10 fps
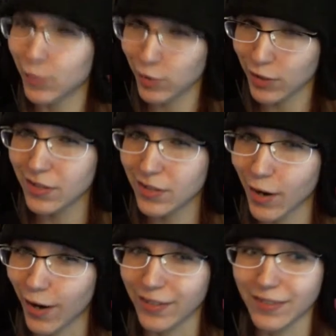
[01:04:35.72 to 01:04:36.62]
just the
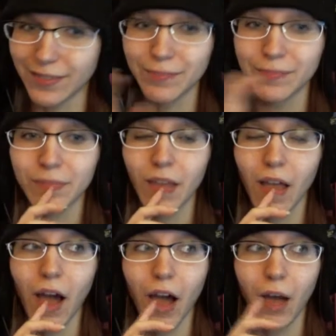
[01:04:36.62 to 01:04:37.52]
girl.
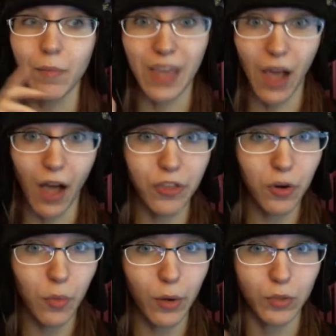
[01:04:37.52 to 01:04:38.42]
The other
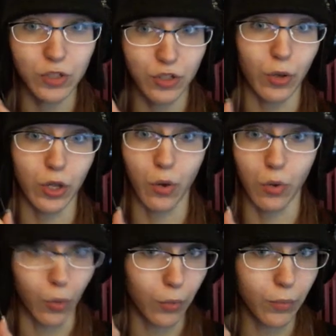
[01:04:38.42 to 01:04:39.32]
one was Tokyo
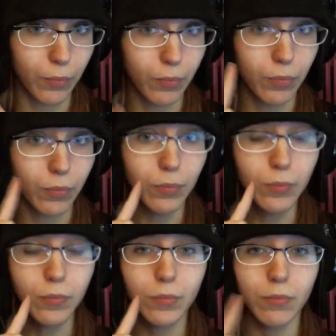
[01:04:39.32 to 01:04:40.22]
Ghoul.
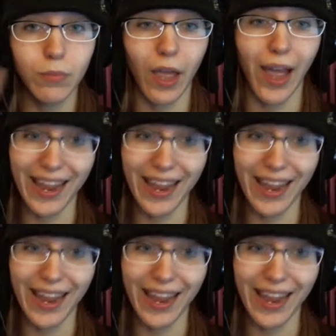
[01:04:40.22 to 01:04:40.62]
And